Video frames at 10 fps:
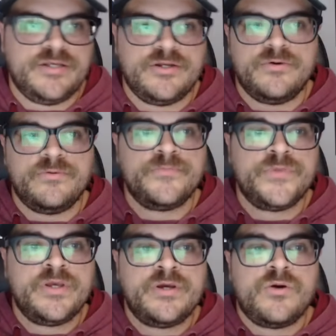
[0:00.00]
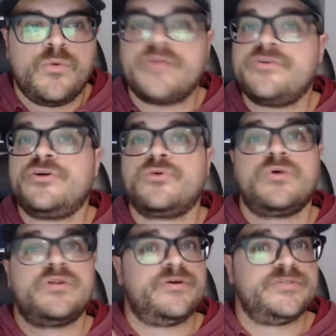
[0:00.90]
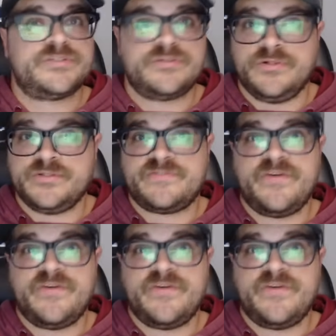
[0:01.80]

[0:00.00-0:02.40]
You know, whether you're one of those